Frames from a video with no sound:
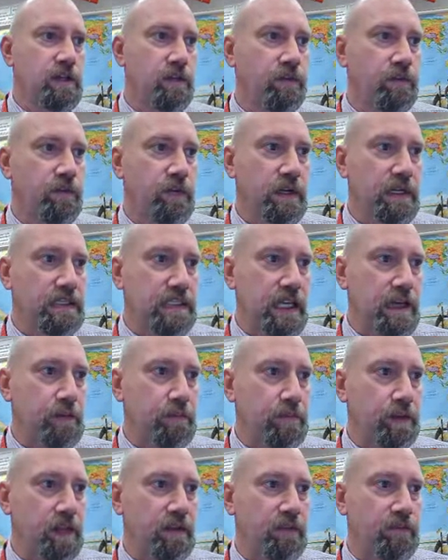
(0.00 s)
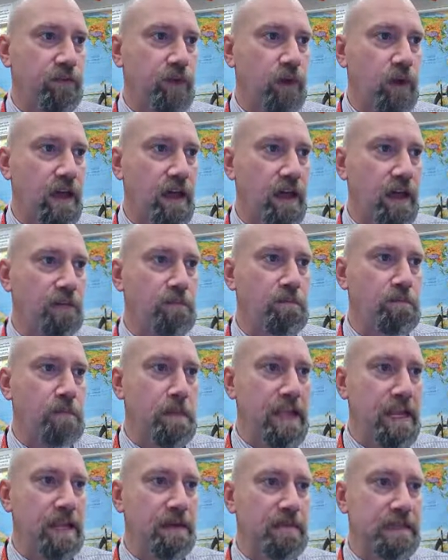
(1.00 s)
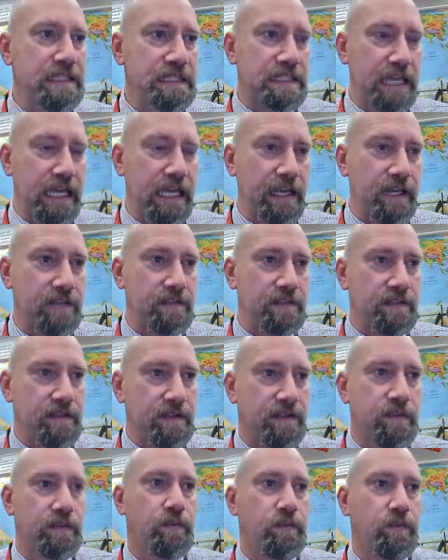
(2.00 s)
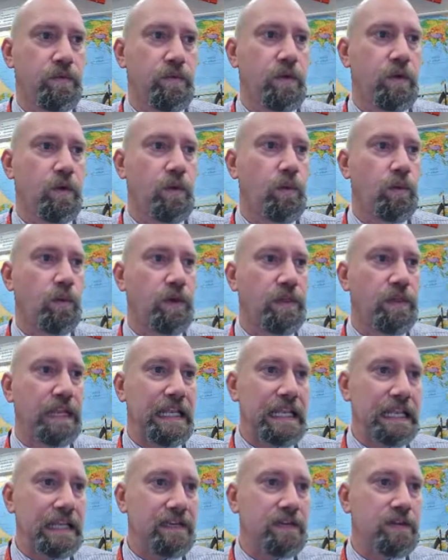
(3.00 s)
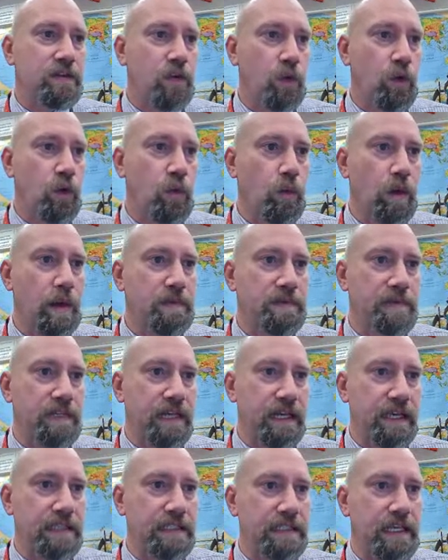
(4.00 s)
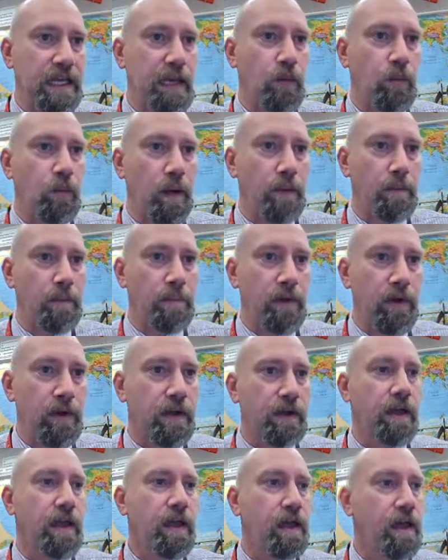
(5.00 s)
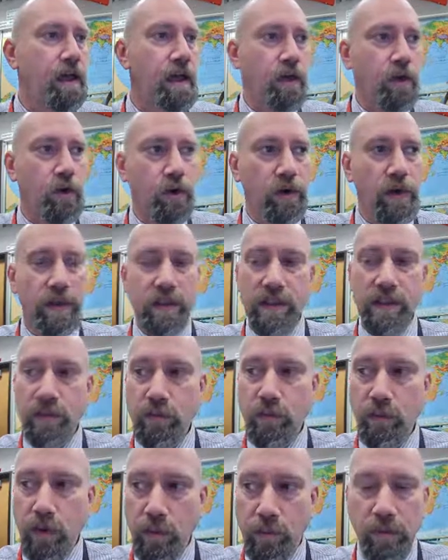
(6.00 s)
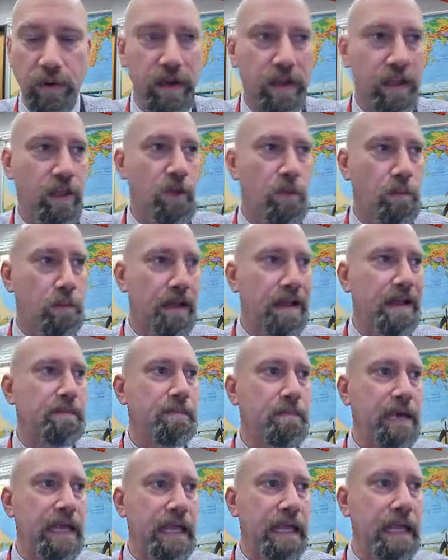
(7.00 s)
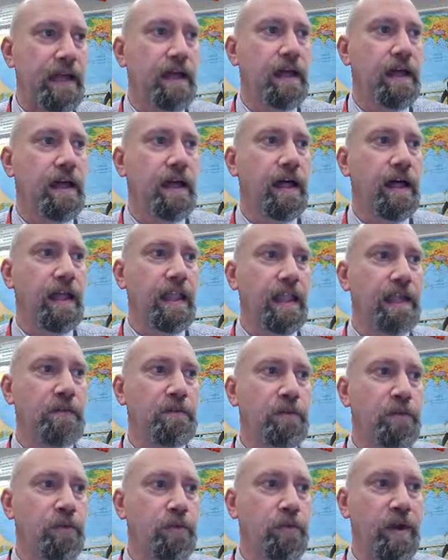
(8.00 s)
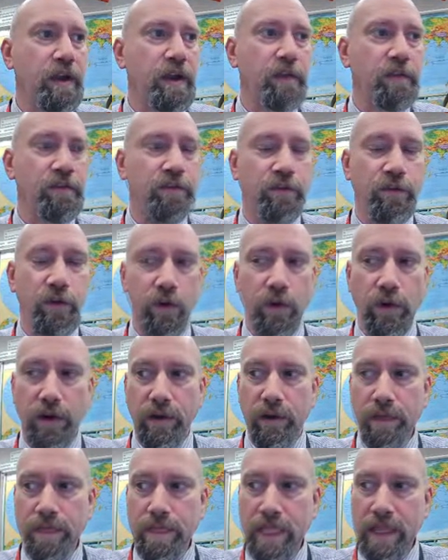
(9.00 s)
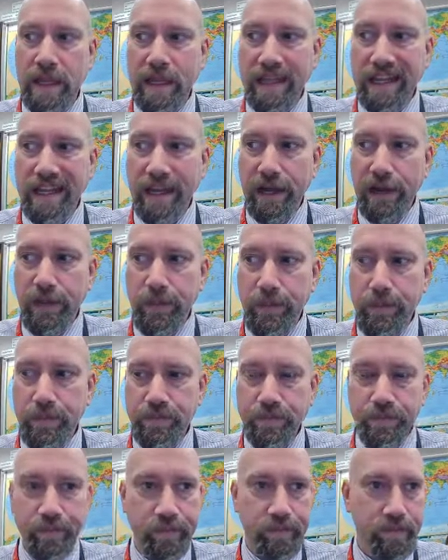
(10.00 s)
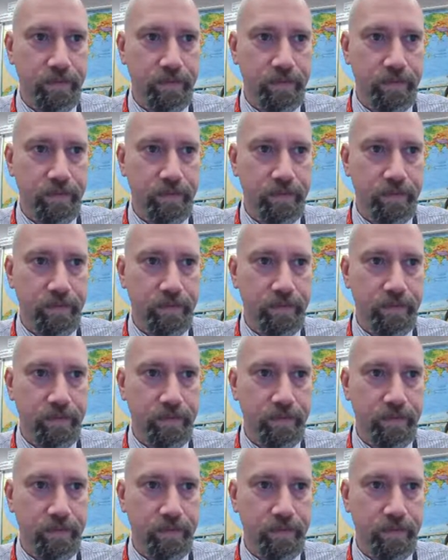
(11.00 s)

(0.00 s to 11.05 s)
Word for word: So for example, if you have many mistakes with at least two websites and one book, according to this rubric, you might be a level three or four. Now,